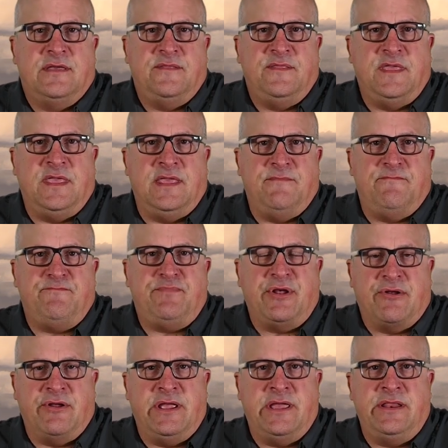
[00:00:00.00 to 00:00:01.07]
the
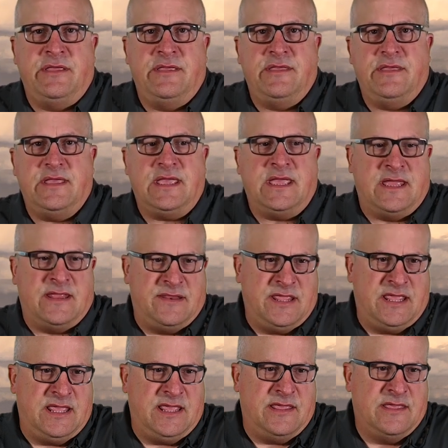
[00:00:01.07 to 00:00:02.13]
period and
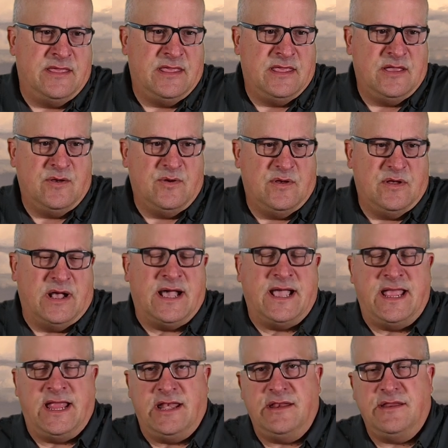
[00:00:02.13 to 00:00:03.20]
the
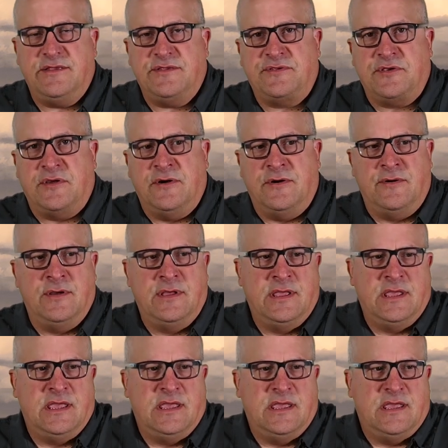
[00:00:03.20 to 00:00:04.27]
height. So
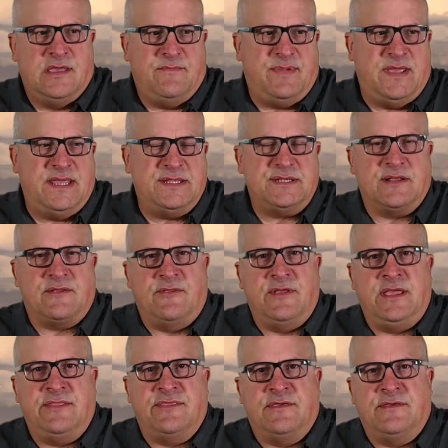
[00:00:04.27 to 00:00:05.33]

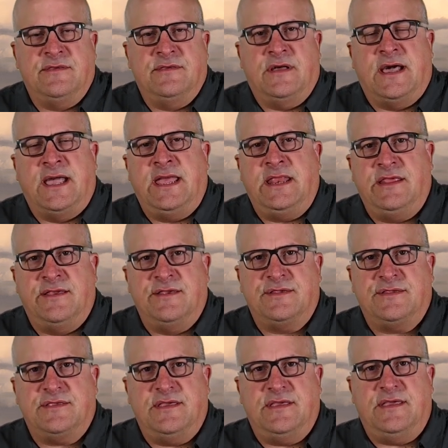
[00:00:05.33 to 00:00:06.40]
basically the height
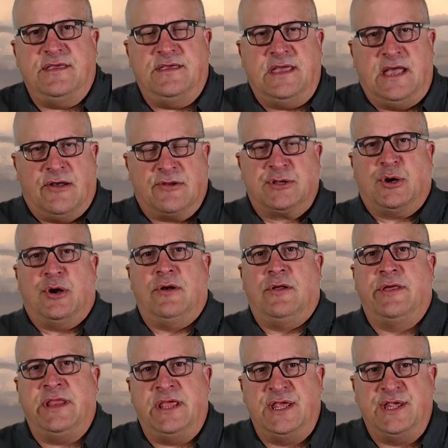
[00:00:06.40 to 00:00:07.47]
is how
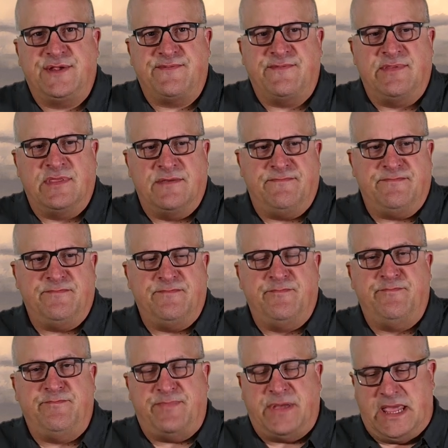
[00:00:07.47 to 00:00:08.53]
tall it is from the
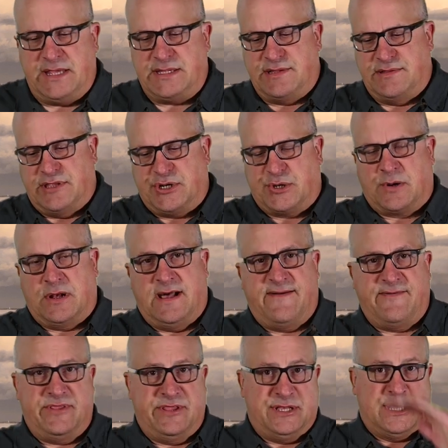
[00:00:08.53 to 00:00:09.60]
base of the
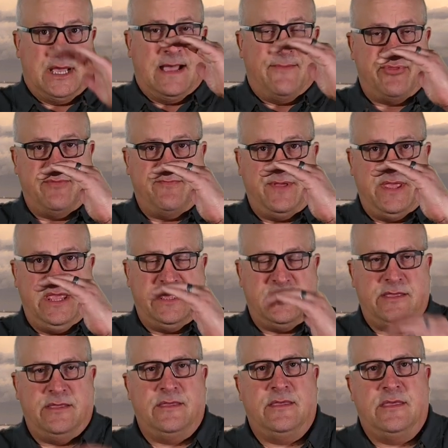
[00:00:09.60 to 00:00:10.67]
trough to the top of the peak,
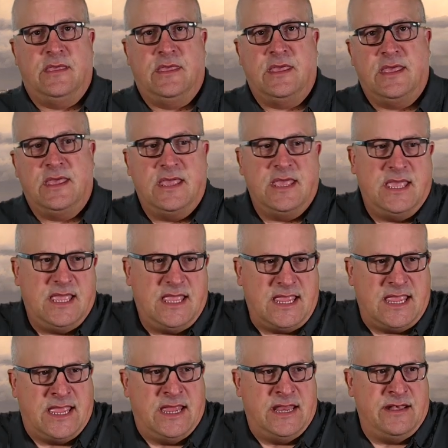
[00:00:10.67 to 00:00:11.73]

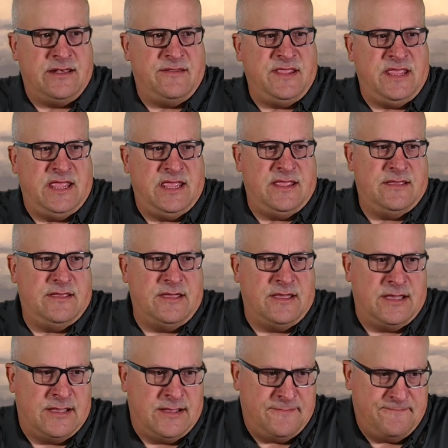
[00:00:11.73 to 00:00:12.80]
and the
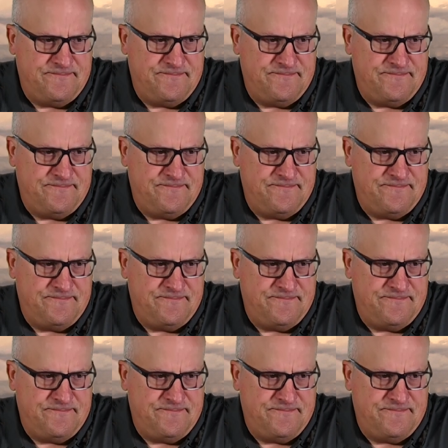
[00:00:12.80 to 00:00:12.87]
uh,